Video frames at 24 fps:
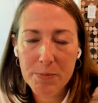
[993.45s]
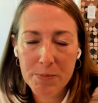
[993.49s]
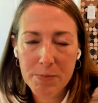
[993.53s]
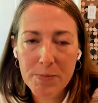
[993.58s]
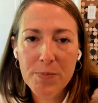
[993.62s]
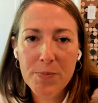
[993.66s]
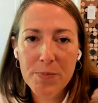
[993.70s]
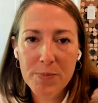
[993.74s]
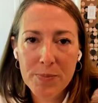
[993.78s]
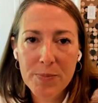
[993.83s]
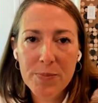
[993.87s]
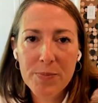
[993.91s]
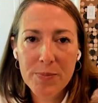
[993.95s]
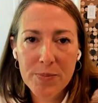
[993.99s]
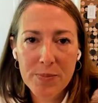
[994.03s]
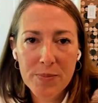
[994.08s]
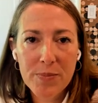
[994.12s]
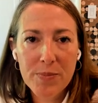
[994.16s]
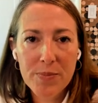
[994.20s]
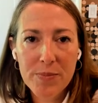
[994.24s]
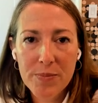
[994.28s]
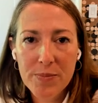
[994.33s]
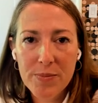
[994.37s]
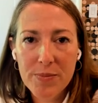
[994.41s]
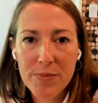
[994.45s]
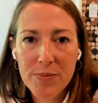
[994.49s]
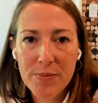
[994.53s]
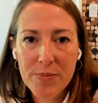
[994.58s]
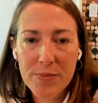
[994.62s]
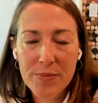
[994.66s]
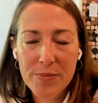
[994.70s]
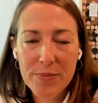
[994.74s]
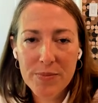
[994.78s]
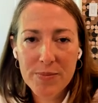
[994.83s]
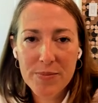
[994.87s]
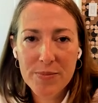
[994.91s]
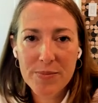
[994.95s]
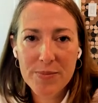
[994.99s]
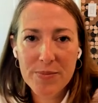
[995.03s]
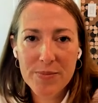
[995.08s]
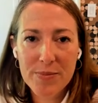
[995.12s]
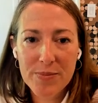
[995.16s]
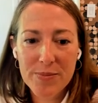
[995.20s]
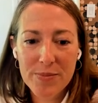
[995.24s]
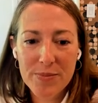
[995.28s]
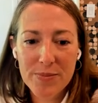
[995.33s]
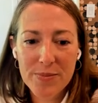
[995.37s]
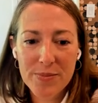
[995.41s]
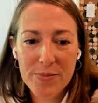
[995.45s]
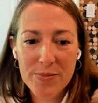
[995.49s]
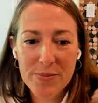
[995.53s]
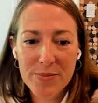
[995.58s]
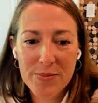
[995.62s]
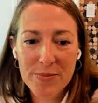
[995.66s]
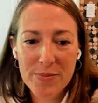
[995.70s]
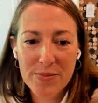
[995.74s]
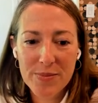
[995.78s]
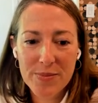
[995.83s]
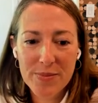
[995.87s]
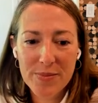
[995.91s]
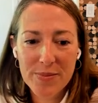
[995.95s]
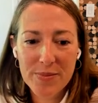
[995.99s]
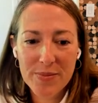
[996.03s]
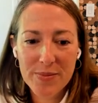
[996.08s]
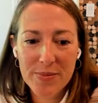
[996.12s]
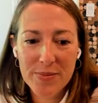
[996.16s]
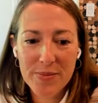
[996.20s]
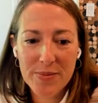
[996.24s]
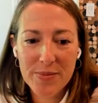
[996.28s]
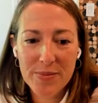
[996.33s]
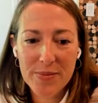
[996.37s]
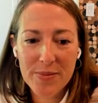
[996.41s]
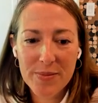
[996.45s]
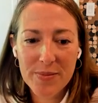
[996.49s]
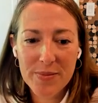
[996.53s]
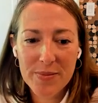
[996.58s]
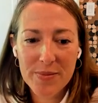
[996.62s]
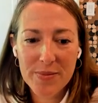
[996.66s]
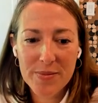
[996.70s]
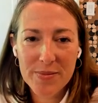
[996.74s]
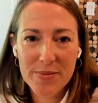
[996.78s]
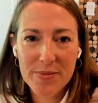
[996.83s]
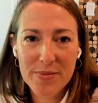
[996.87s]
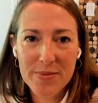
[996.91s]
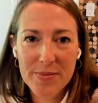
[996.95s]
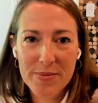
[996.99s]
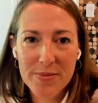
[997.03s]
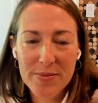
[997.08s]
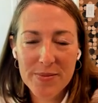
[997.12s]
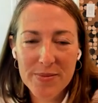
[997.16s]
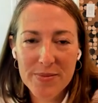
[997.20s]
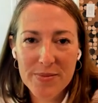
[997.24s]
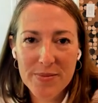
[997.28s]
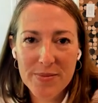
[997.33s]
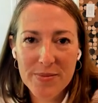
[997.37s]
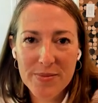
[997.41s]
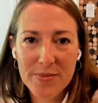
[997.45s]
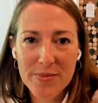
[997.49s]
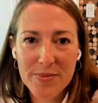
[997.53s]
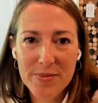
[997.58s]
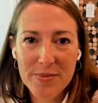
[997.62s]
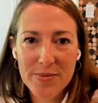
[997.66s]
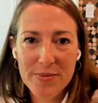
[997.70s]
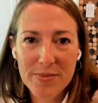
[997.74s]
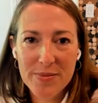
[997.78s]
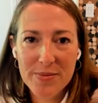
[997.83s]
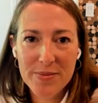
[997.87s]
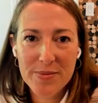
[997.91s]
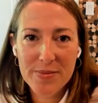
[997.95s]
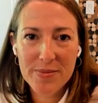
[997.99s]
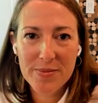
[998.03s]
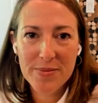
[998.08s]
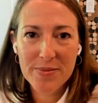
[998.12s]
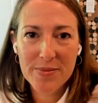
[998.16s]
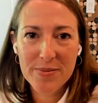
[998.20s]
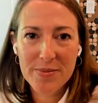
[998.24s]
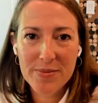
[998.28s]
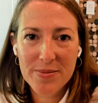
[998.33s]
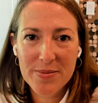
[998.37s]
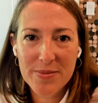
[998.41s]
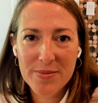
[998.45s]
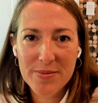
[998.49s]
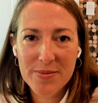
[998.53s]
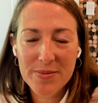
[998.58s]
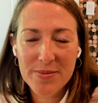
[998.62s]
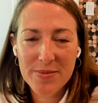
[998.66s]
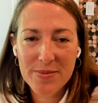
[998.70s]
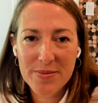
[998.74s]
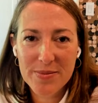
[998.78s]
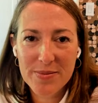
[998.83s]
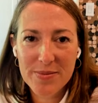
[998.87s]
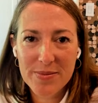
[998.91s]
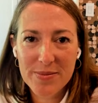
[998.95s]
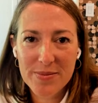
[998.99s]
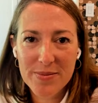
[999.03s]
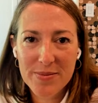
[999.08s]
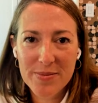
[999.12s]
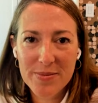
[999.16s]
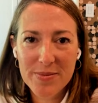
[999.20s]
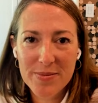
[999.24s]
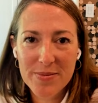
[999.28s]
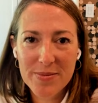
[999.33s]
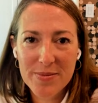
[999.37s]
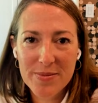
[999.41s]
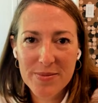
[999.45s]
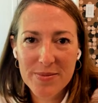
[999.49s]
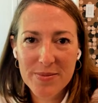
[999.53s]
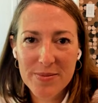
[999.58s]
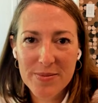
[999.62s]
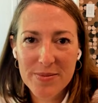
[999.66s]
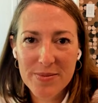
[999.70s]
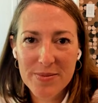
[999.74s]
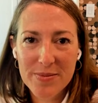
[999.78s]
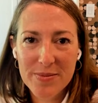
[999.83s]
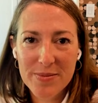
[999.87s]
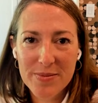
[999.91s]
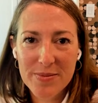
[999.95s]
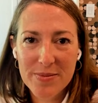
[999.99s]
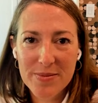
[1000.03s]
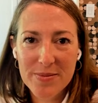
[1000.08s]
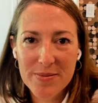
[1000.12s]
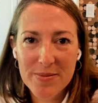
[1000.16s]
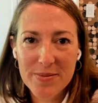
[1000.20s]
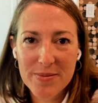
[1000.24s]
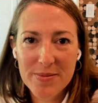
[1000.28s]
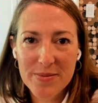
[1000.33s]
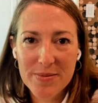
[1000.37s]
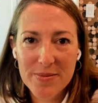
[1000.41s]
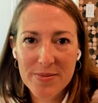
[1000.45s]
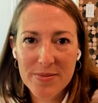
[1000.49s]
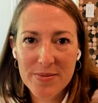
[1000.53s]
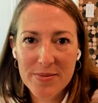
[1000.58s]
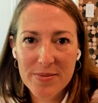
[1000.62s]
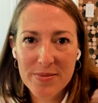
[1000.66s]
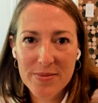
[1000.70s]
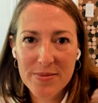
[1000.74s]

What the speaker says: (silent)